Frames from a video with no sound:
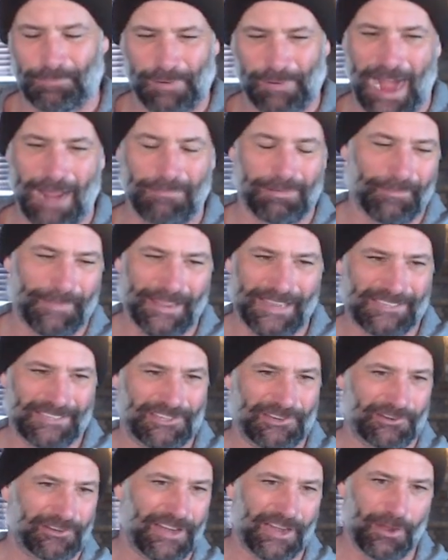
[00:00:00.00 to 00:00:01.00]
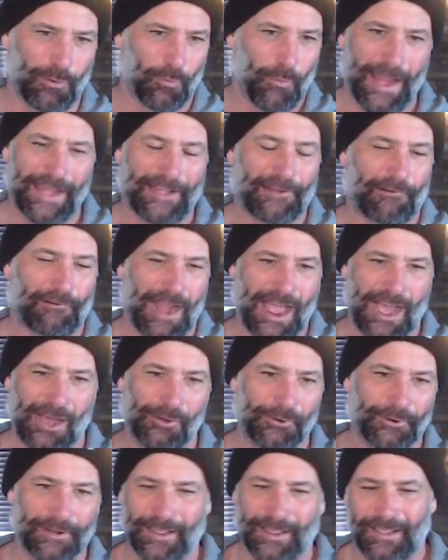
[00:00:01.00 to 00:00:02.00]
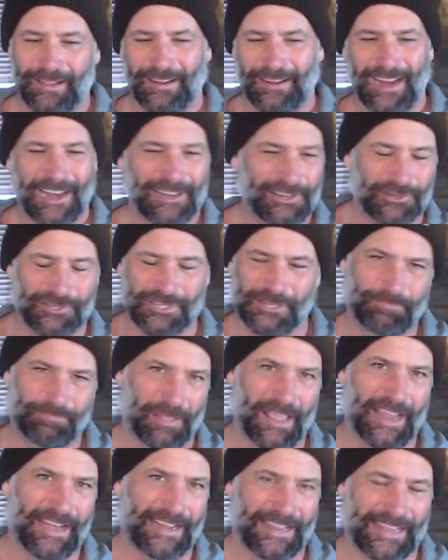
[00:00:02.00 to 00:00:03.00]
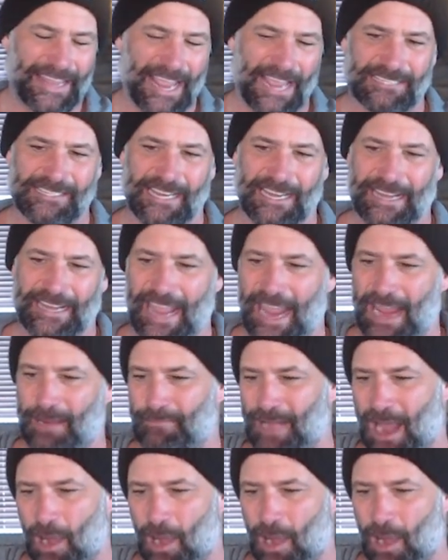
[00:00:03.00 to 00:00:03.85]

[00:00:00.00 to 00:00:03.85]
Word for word: problem is you're gonna wait around and you're just playing a guessing game.